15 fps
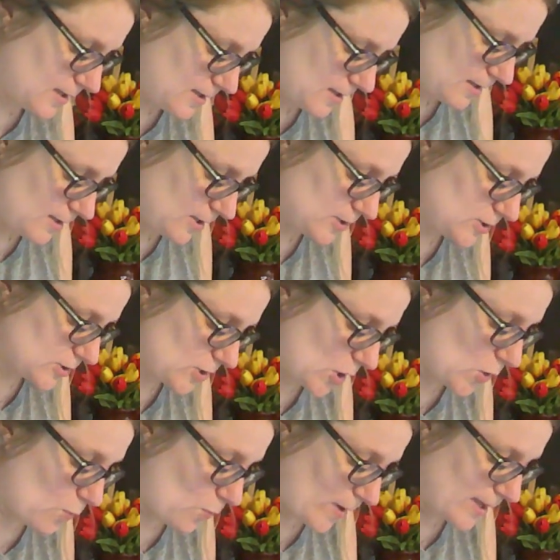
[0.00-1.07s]
to
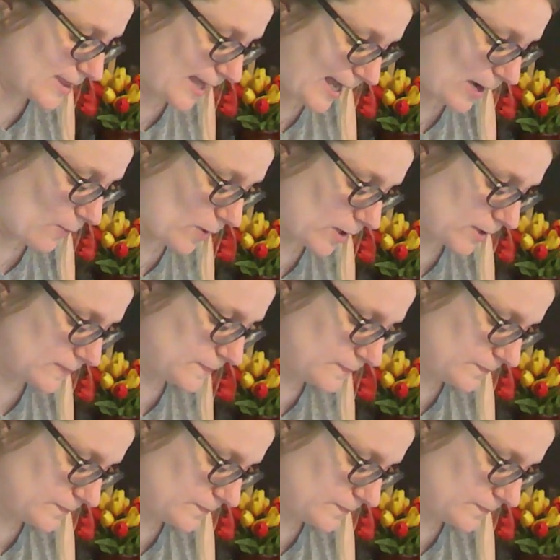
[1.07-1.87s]
go with our